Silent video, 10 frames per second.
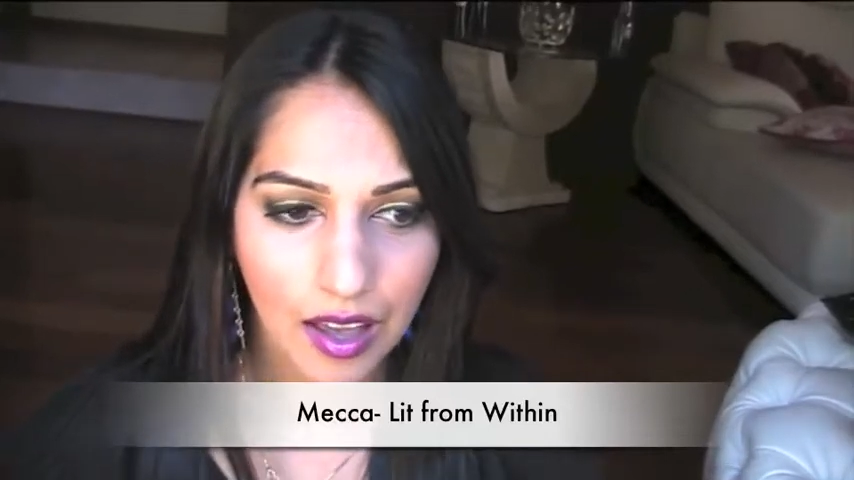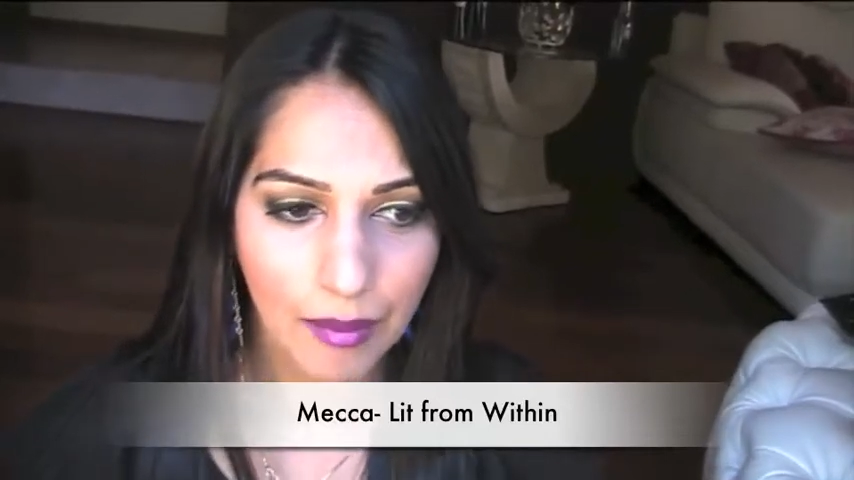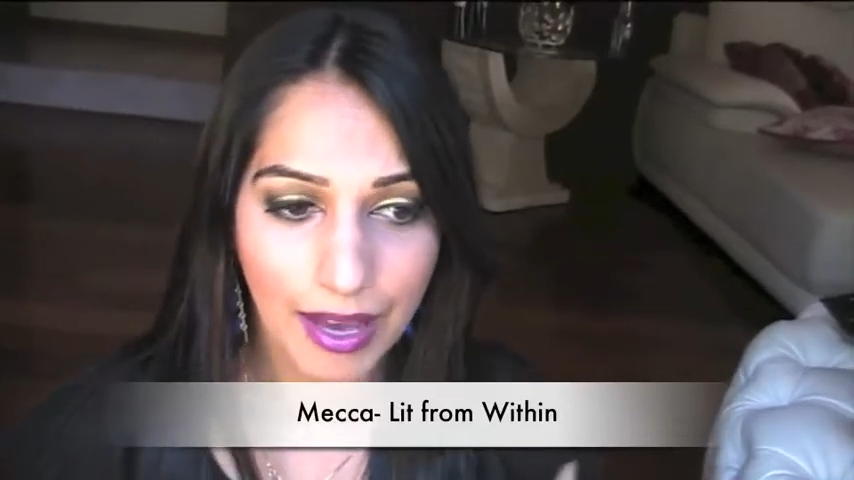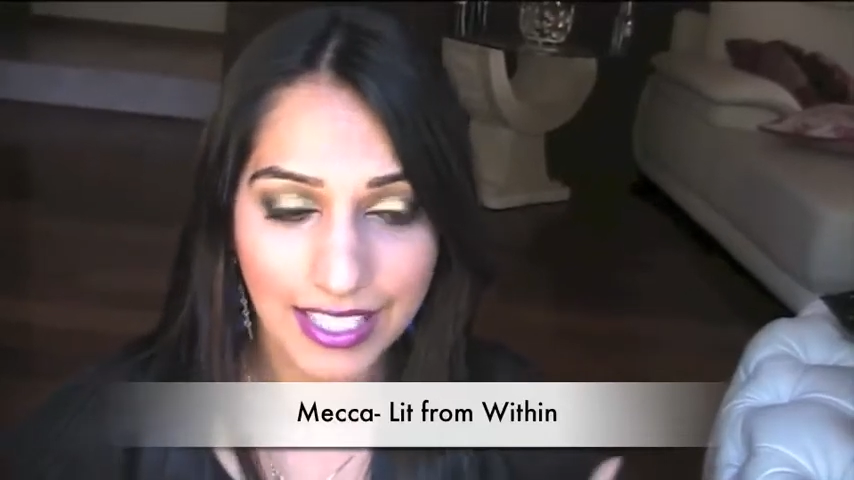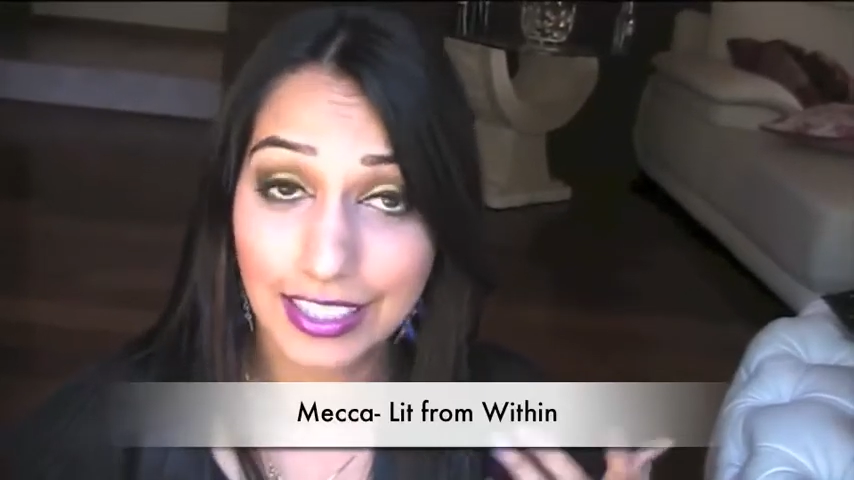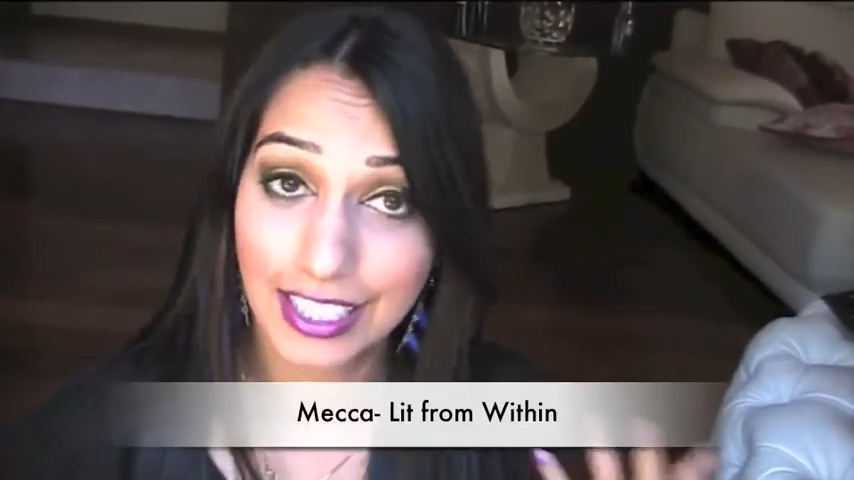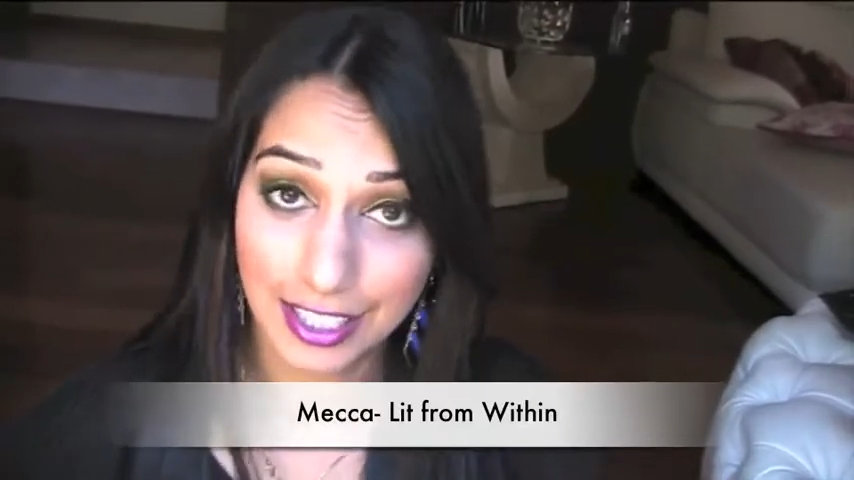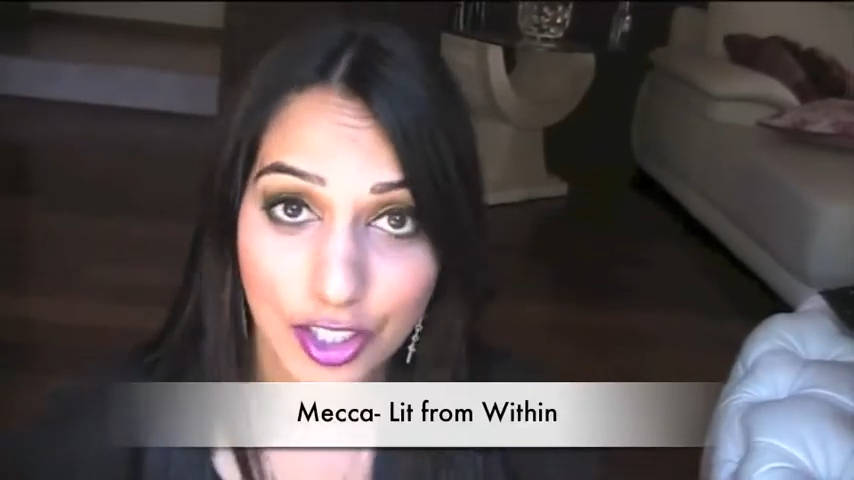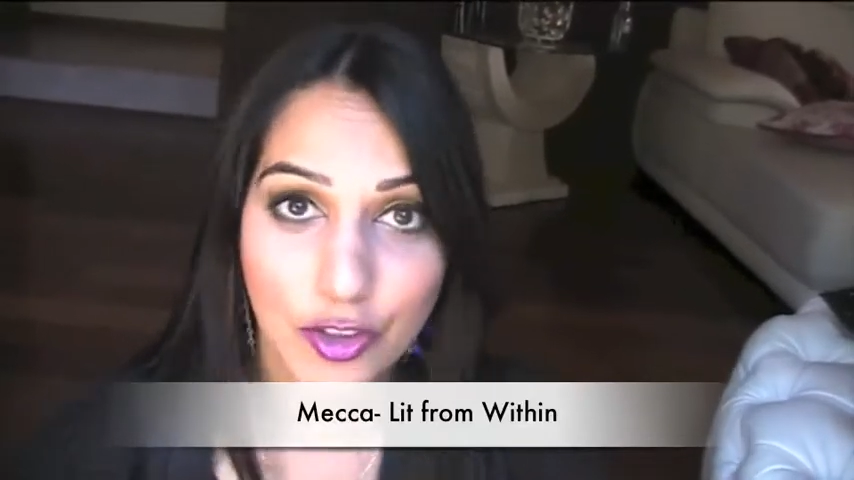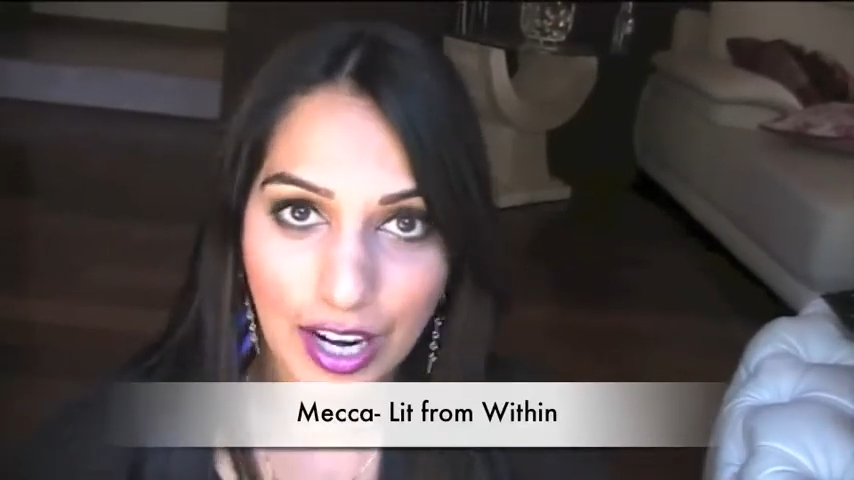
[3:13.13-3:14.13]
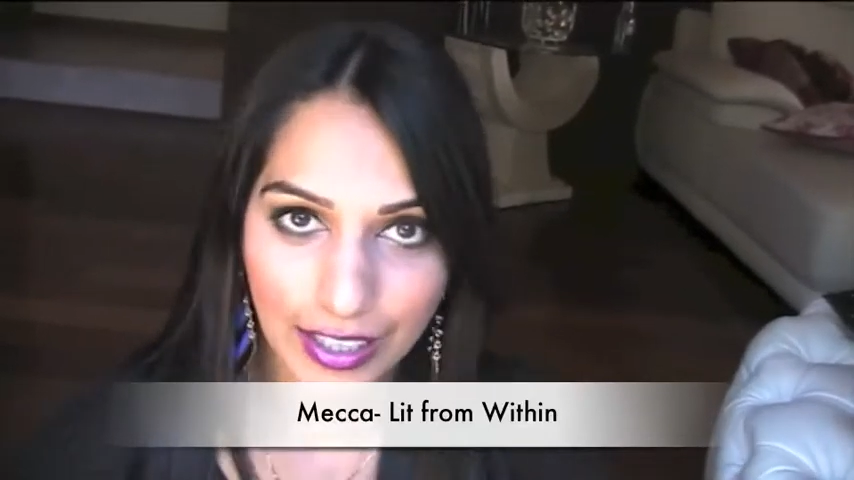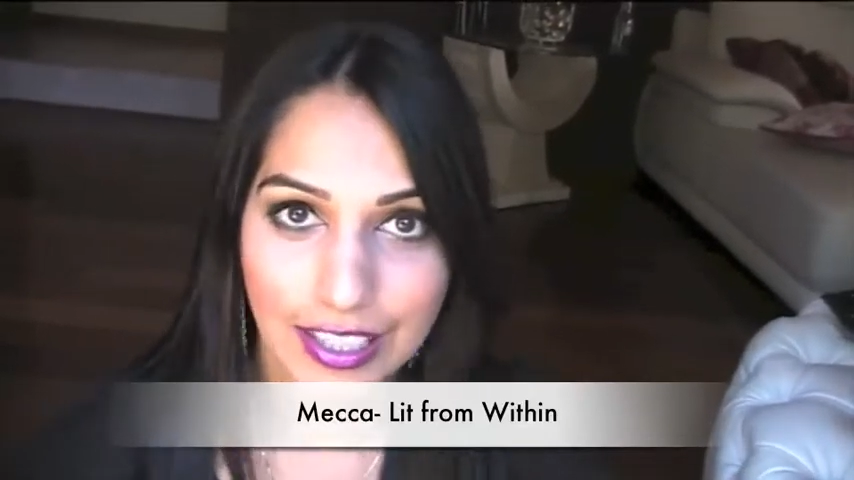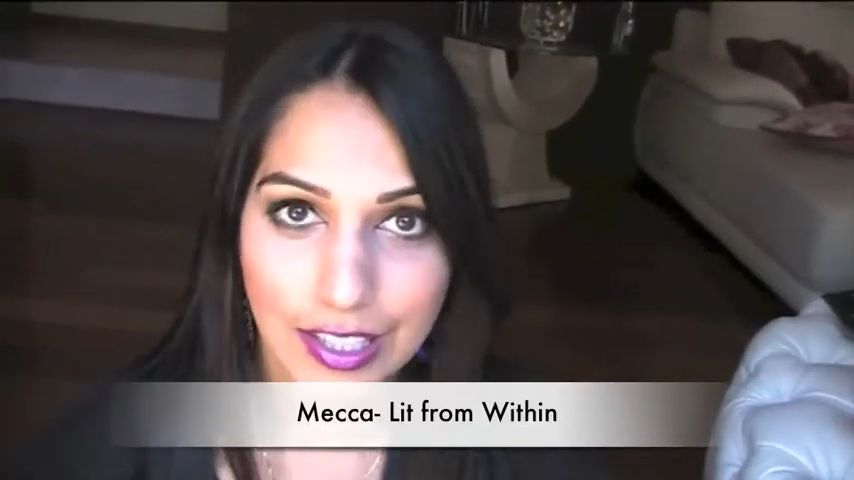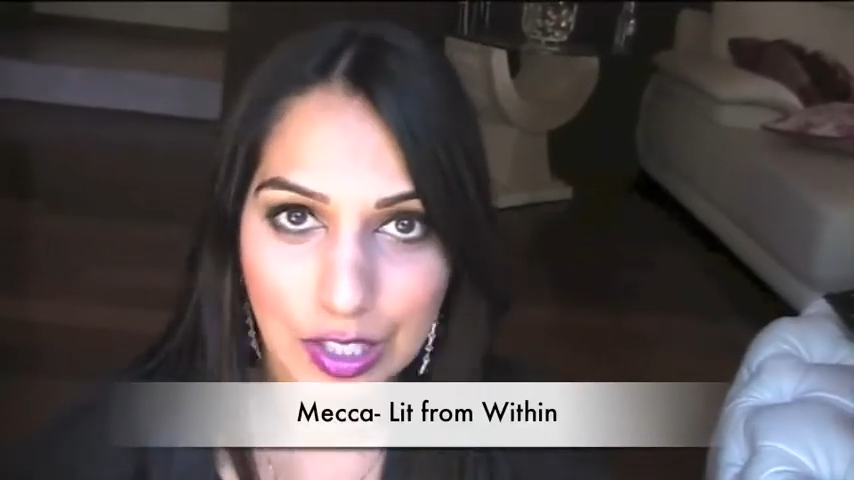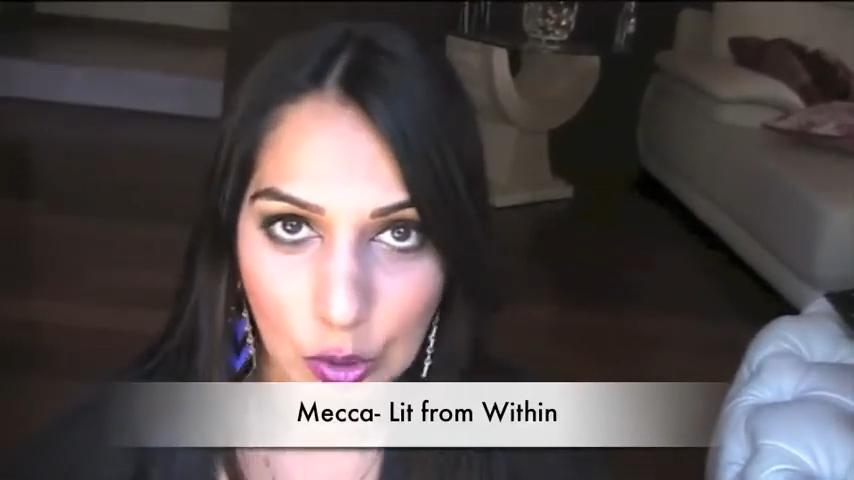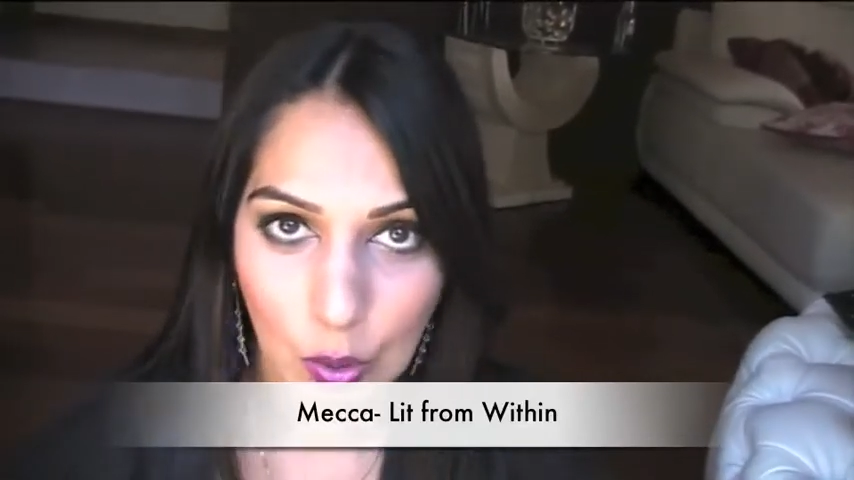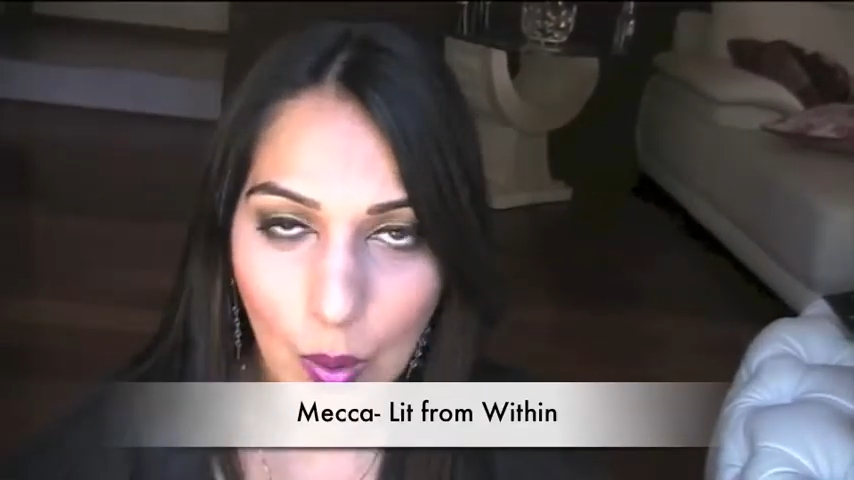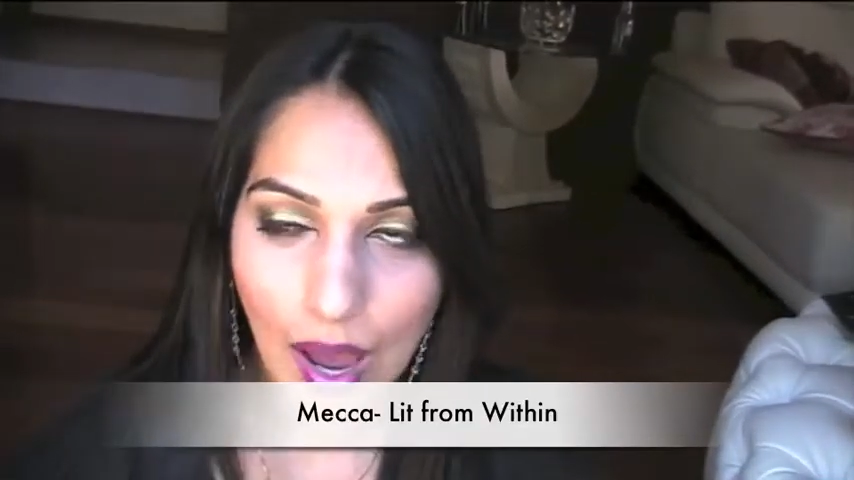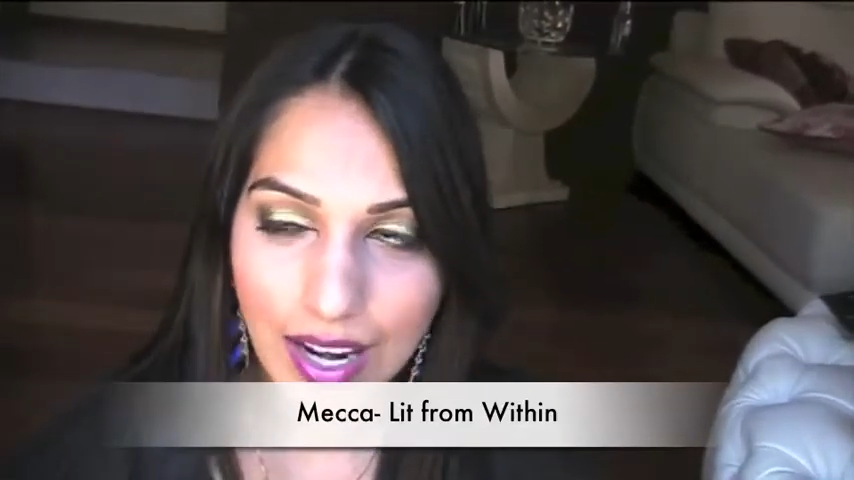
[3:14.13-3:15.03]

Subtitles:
basically an Australian store,